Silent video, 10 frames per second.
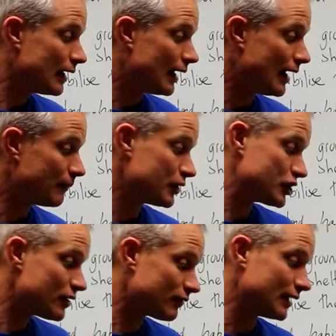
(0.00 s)
But
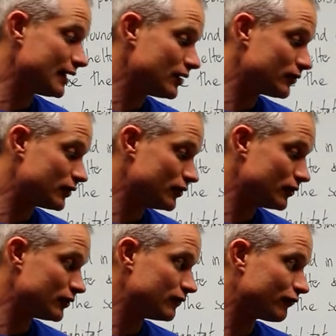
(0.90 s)
generally,
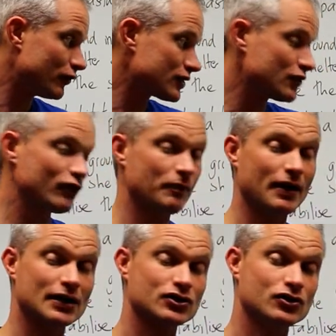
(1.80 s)
for silver
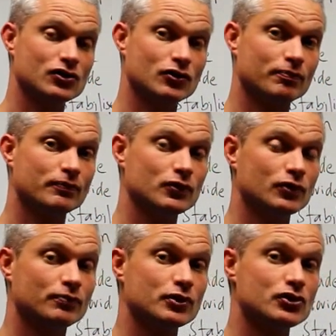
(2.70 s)
pasture,
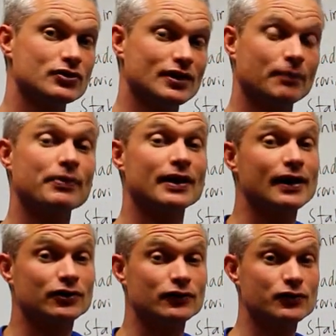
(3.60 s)
you're producing a
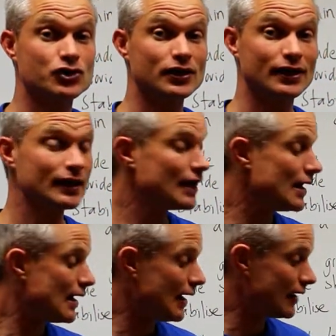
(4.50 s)
productive tree,
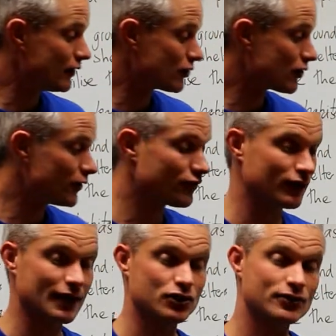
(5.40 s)
and the growth of
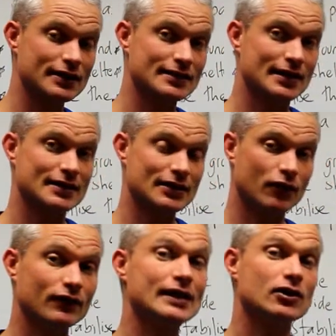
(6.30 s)
that tree is actually
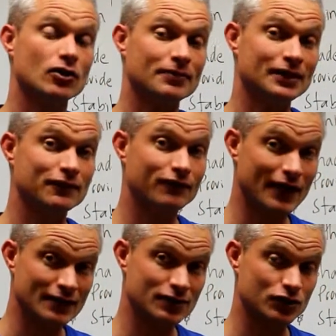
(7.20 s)
economic
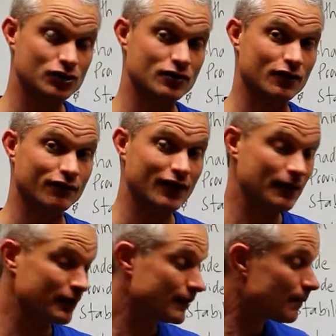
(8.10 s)
advantage to the
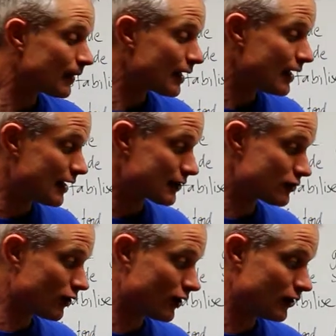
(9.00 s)
farmer. And it's
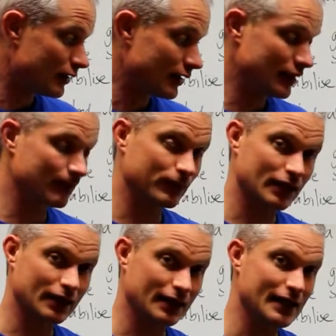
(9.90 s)
not only
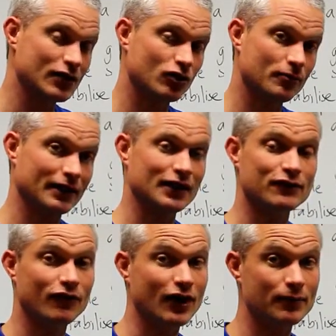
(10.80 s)
economically
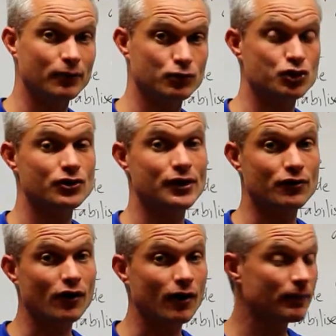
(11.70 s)
viable tree
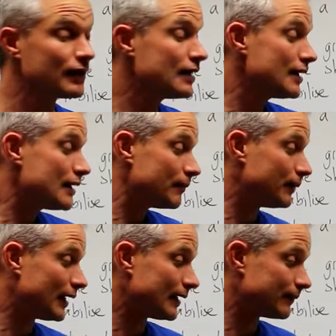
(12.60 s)
crop,
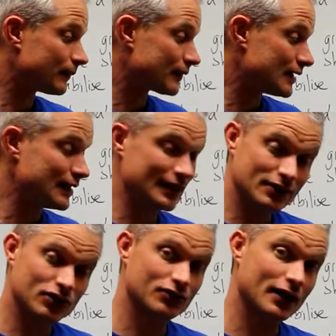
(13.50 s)
but the
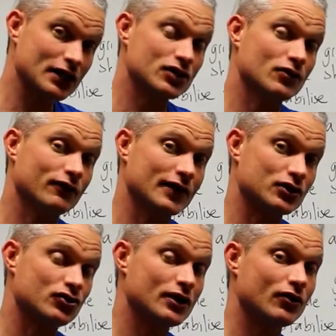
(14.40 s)
integration of that
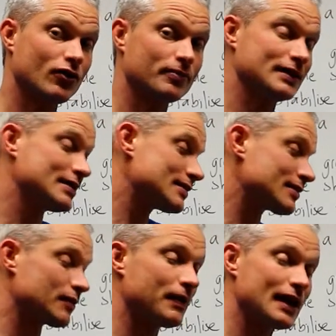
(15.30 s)
tree crop into
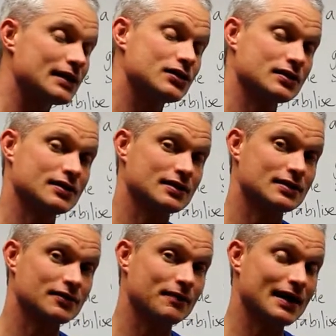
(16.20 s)
the pasture
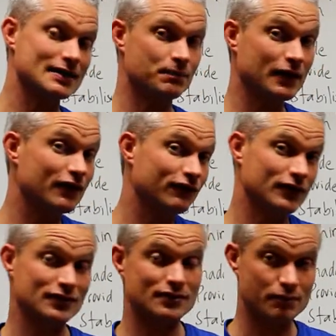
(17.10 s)
system has
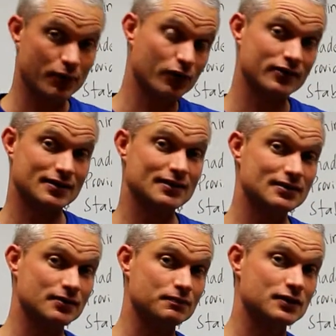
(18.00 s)
benefits to both
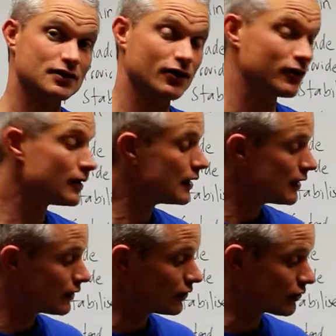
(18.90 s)
systems. So
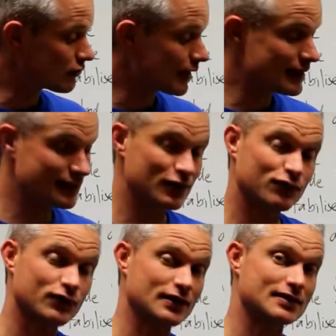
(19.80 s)
the grazers,
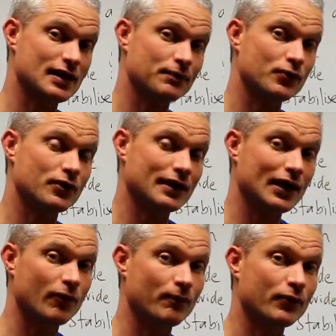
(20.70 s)
for example, can
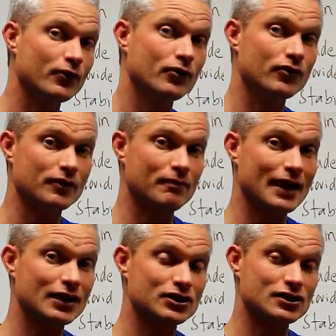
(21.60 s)
help prune and
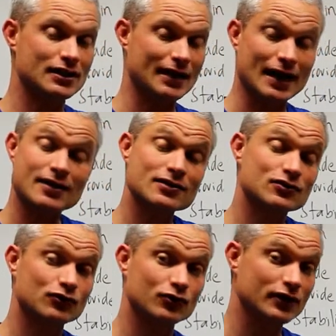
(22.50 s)
manage the
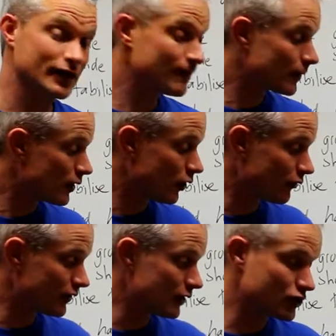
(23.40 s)
understory
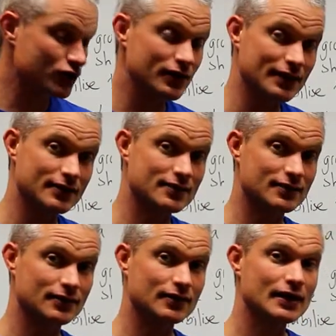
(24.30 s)
of these trees
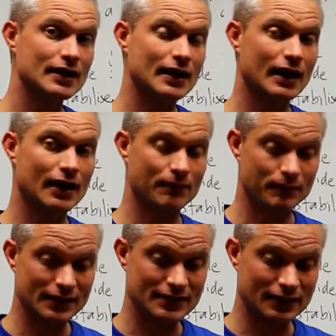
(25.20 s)
to
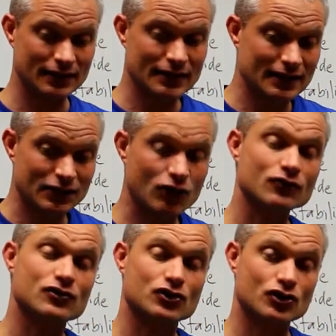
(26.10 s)
better
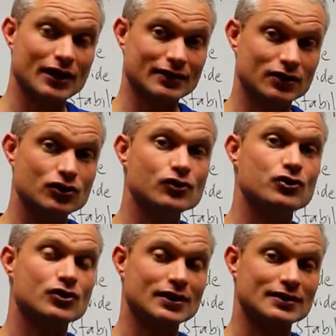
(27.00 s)
concentrate the
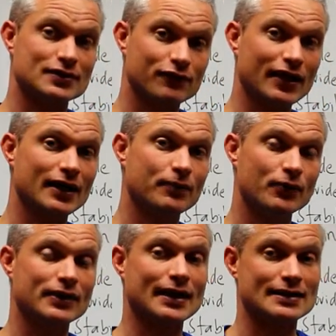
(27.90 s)
nutrients
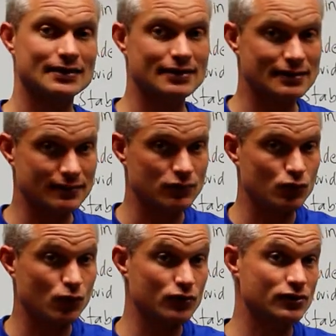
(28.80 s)
available in that system
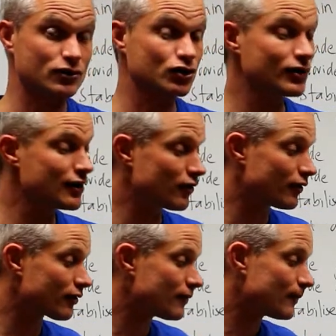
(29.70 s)
towards the tree
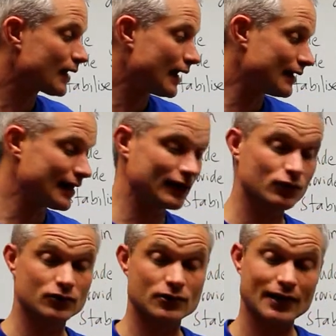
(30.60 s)
growth. And they can
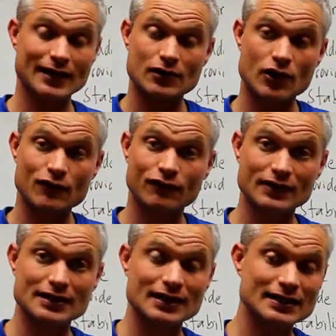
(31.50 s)
also add their own
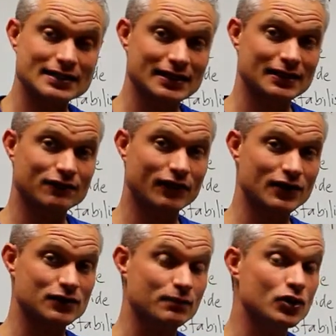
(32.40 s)
fertility as far
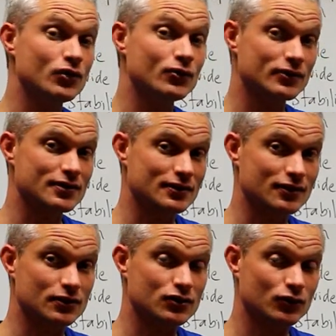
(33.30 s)
as manures into
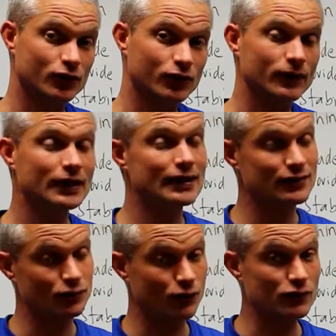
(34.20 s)
the soil
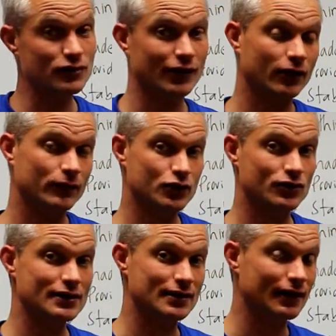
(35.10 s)
to also help the
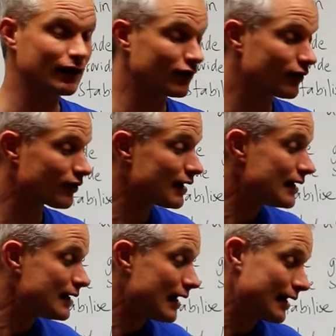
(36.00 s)
trees in their growth.
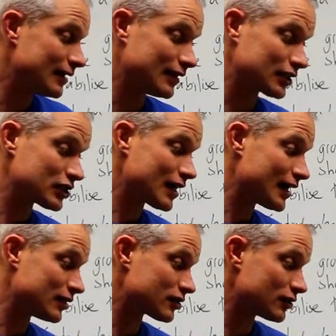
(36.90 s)
And in
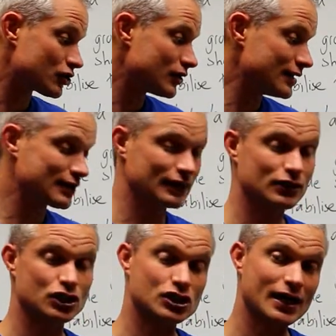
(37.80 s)
exchange, the trees can
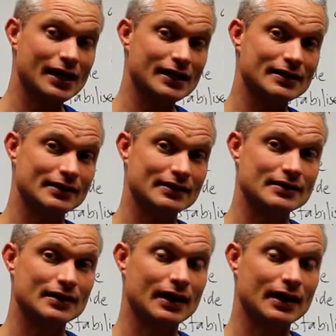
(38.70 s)
shade and